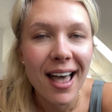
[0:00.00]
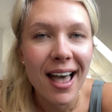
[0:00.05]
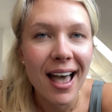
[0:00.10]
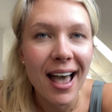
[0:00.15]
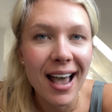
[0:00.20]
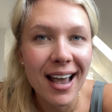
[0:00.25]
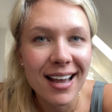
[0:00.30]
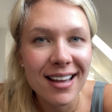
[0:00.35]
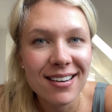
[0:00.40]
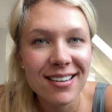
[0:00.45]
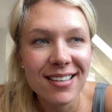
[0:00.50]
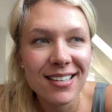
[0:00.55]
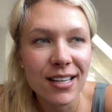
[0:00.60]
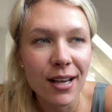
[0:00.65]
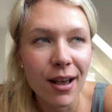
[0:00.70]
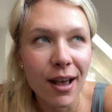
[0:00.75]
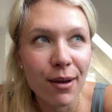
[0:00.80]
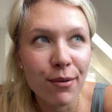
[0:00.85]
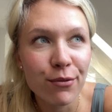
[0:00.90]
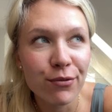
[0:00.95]
and
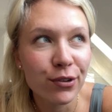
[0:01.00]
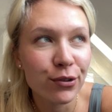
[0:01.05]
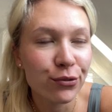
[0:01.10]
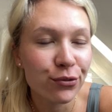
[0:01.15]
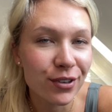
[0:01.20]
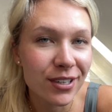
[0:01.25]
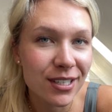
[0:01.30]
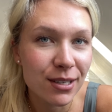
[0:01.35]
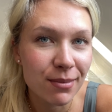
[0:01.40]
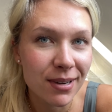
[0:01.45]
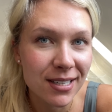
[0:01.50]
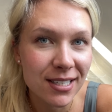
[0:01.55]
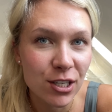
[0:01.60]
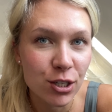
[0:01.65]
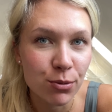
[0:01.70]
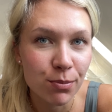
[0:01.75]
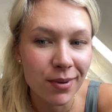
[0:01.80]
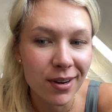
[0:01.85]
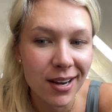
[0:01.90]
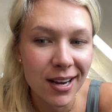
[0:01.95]
feel free to message
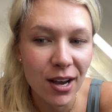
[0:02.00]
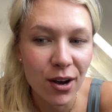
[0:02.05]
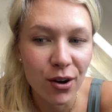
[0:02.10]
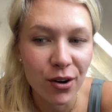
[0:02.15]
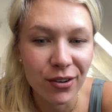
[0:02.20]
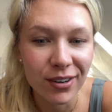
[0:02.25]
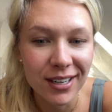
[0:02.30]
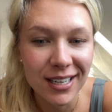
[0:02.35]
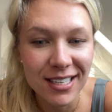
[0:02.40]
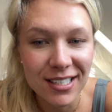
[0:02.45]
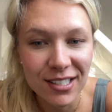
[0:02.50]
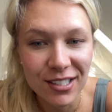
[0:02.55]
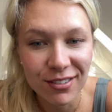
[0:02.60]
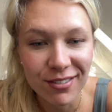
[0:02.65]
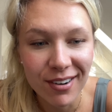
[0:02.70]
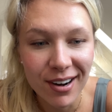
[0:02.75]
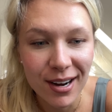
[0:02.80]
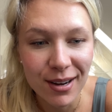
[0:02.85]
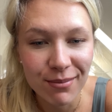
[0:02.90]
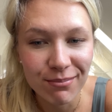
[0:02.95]
me on
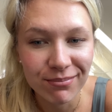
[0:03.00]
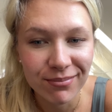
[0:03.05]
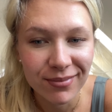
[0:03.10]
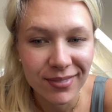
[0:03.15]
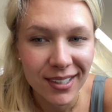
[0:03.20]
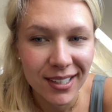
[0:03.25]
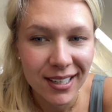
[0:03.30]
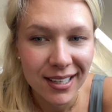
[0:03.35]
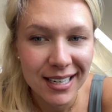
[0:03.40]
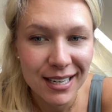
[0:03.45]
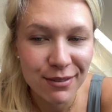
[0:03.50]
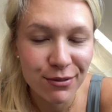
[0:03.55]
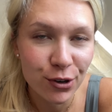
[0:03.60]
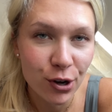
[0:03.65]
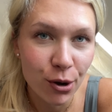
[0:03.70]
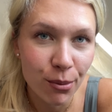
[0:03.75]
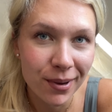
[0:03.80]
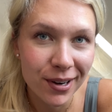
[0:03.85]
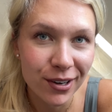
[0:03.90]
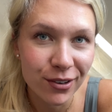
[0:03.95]
Instagram, leave a
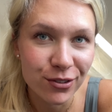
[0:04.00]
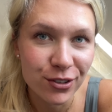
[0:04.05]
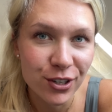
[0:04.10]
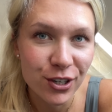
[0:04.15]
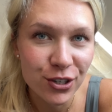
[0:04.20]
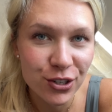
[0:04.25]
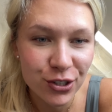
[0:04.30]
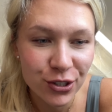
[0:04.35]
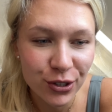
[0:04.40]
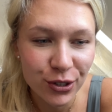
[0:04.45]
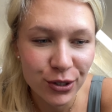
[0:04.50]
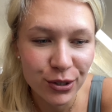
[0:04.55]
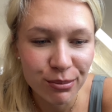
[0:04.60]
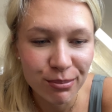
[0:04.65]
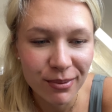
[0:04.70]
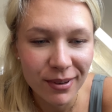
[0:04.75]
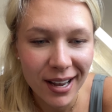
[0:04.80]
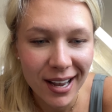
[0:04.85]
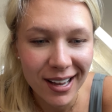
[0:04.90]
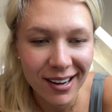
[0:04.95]
comment on YouTube,
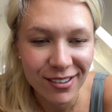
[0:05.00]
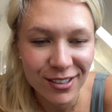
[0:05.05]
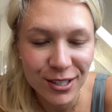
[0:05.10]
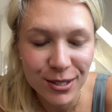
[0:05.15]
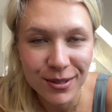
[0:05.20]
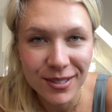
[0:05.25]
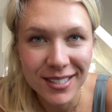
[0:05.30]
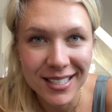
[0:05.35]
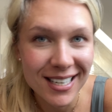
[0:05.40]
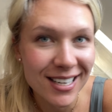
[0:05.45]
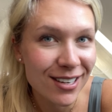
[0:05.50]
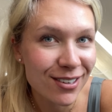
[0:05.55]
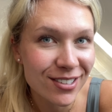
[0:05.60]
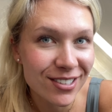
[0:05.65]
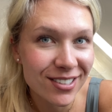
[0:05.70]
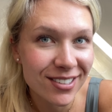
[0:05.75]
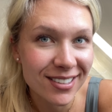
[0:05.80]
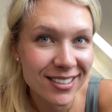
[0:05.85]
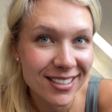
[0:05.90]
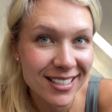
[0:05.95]
and I'll see
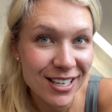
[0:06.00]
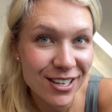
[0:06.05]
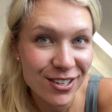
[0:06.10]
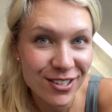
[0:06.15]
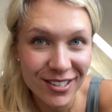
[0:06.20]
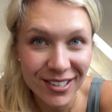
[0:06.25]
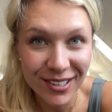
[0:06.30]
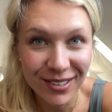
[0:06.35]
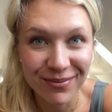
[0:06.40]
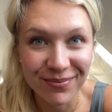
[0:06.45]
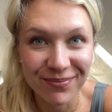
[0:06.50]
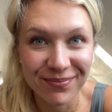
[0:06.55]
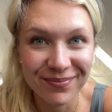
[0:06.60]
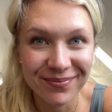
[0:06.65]
you soon.